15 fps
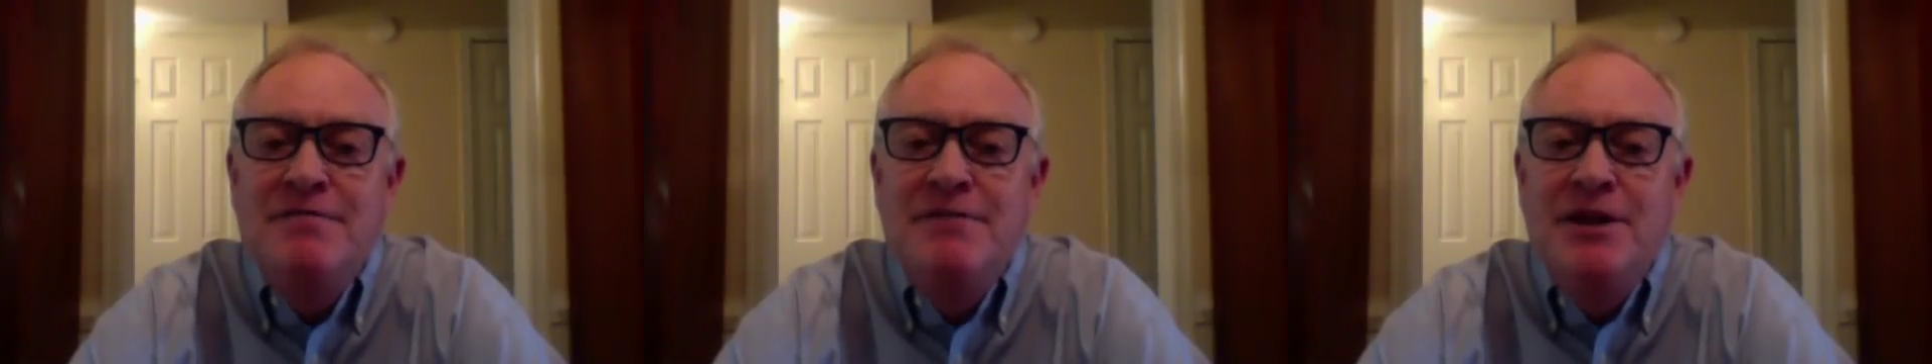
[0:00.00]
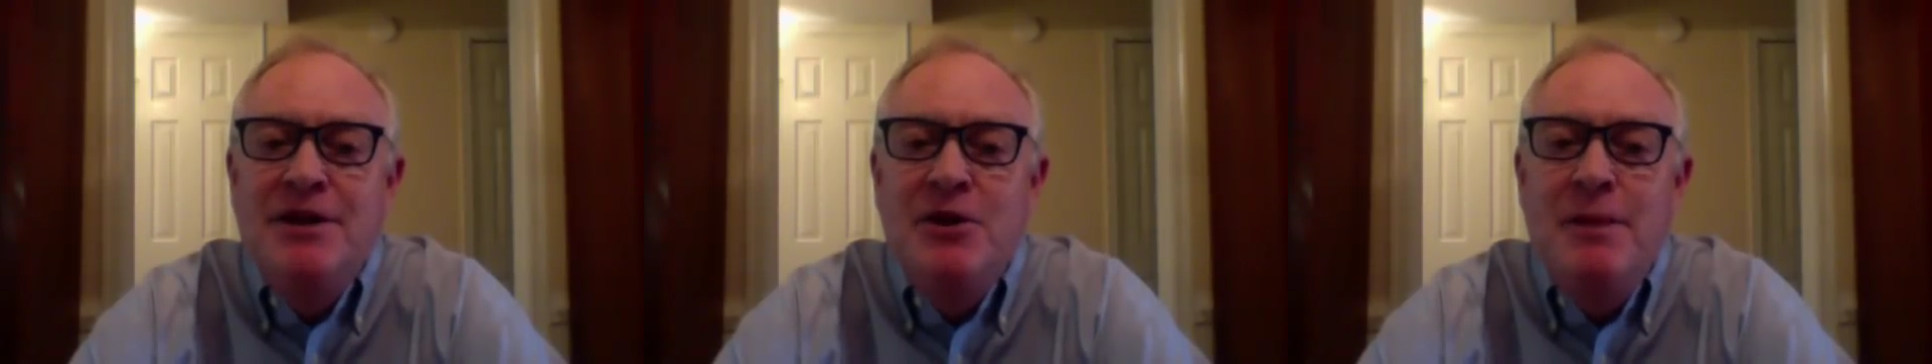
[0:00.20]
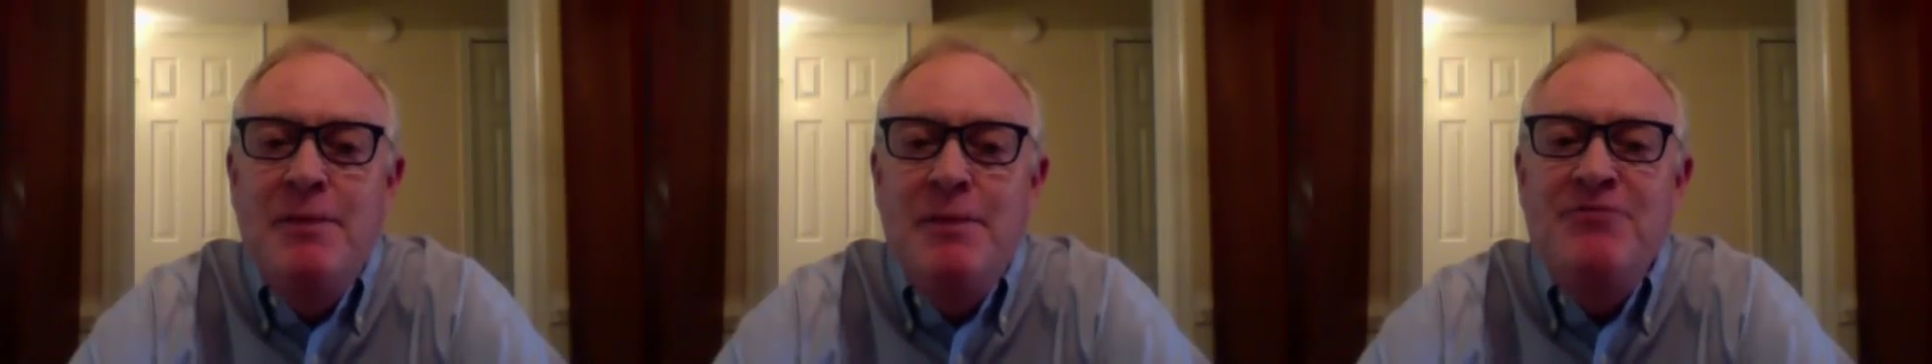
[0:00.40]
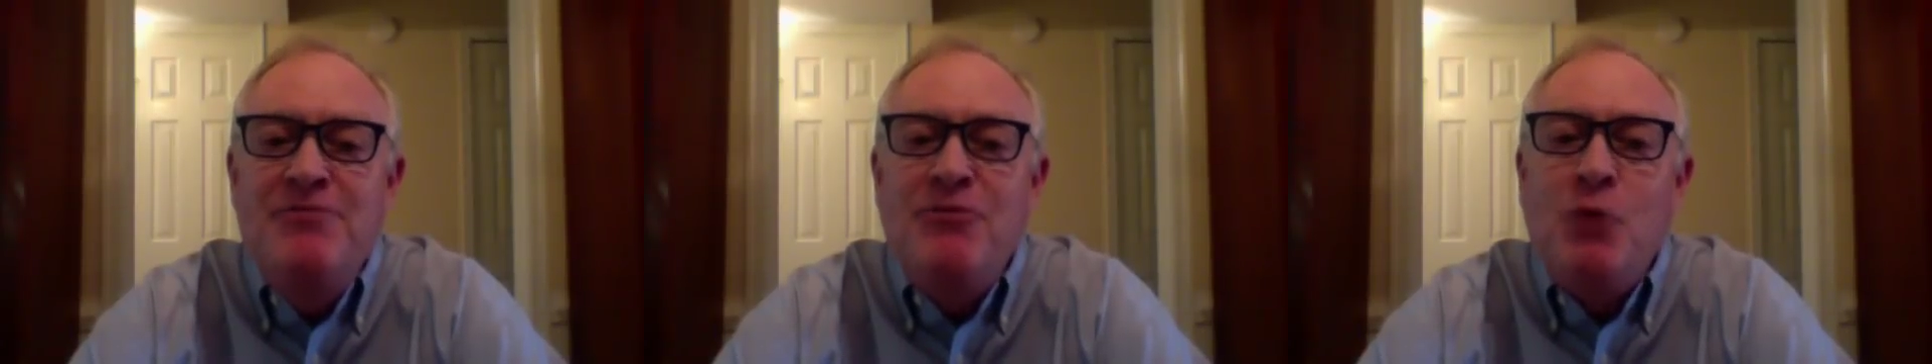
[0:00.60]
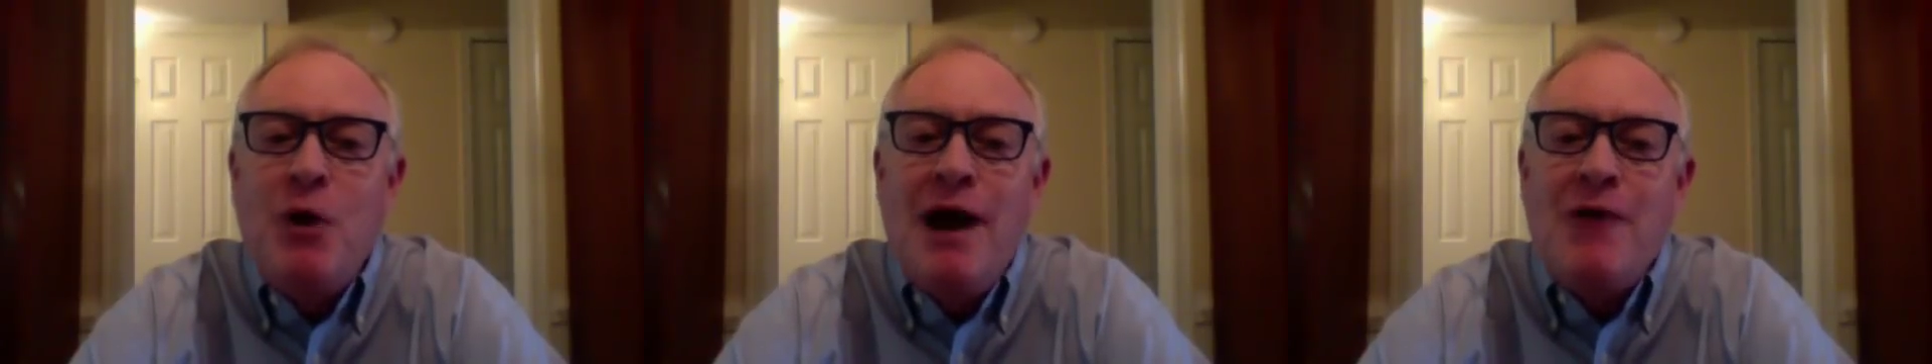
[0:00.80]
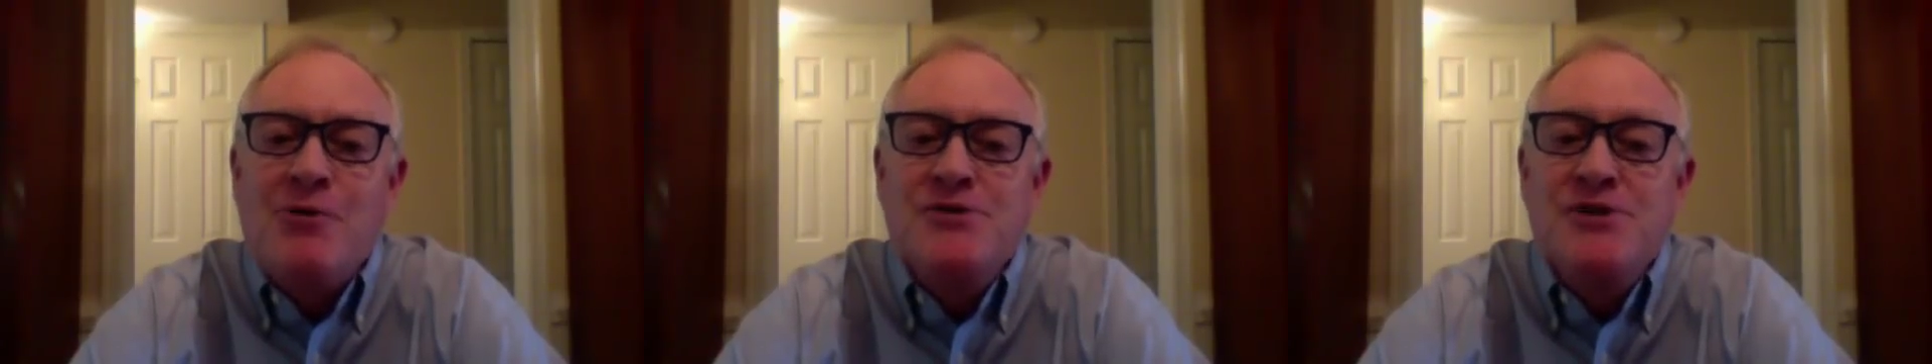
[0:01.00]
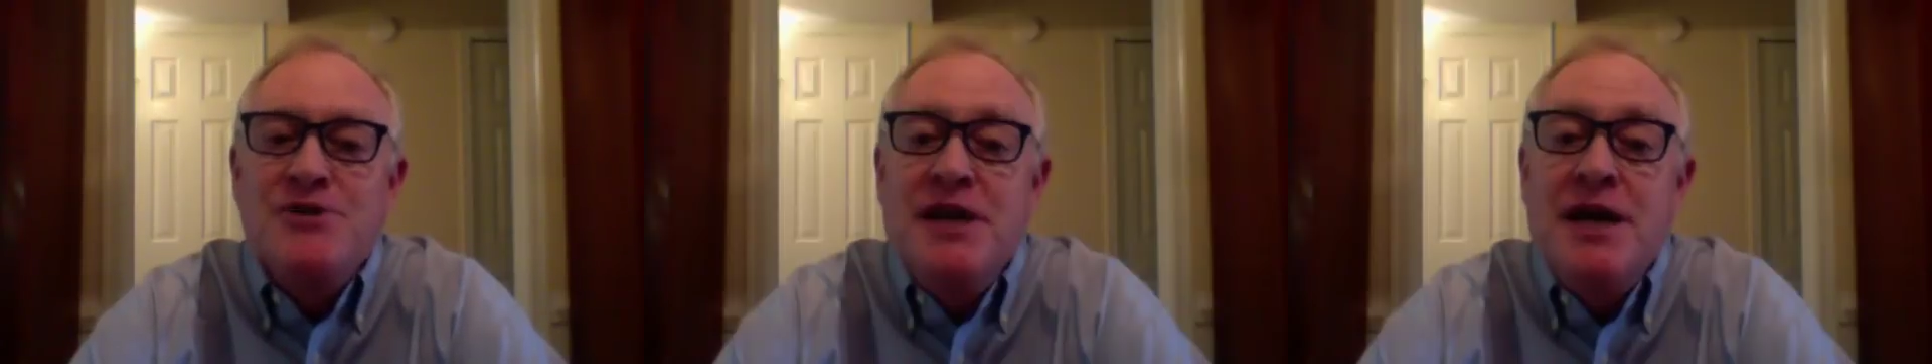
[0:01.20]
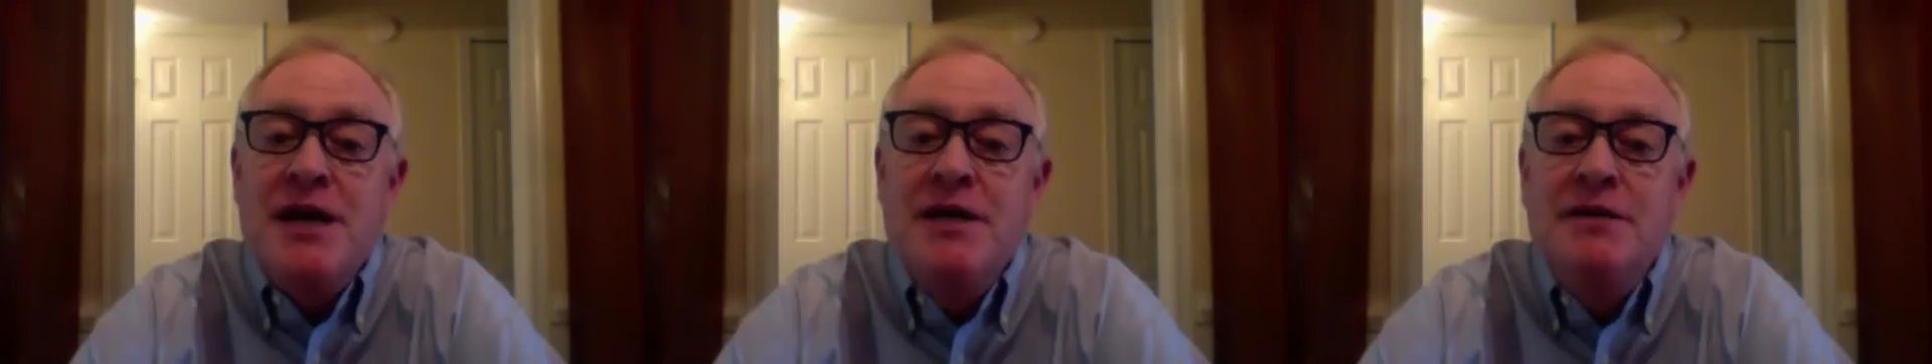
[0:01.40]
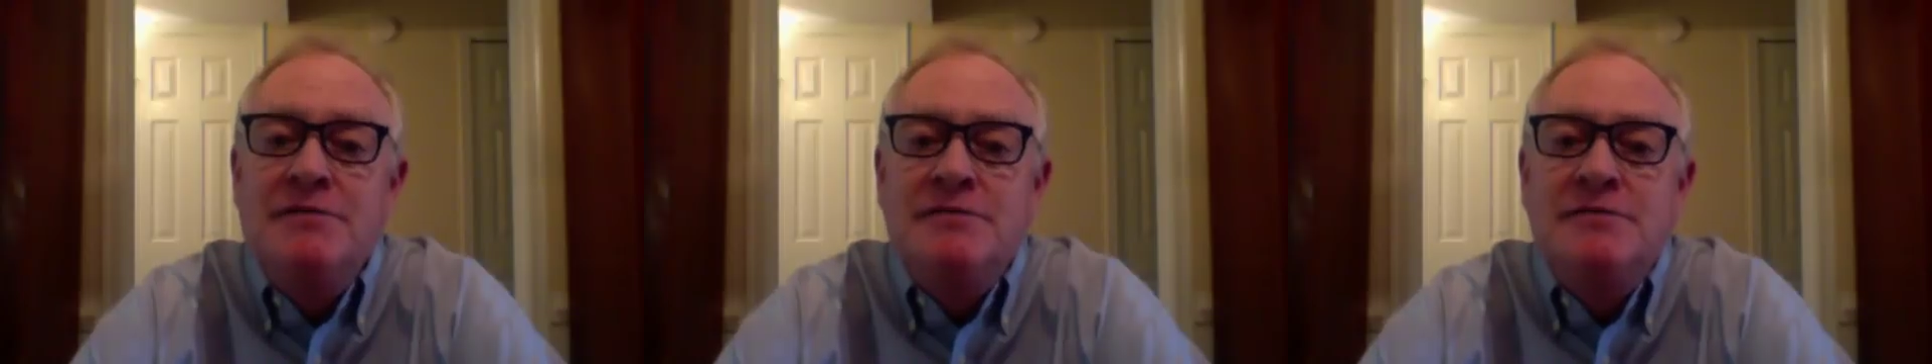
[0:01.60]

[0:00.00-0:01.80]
you know, maybe 4 hours a day.